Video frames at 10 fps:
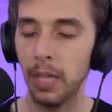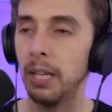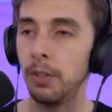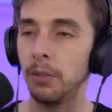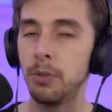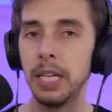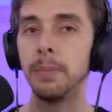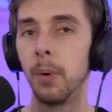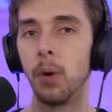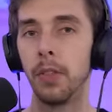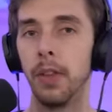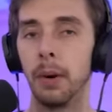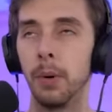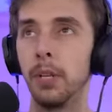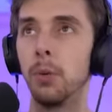we, you need more than
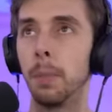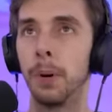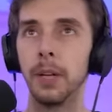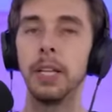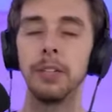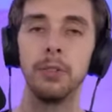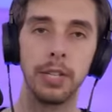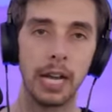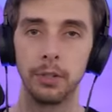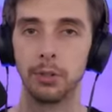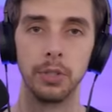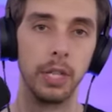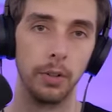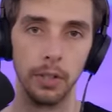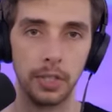that. When you were putting new dinosaurs
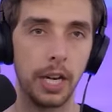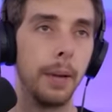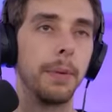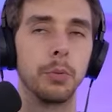in all the time,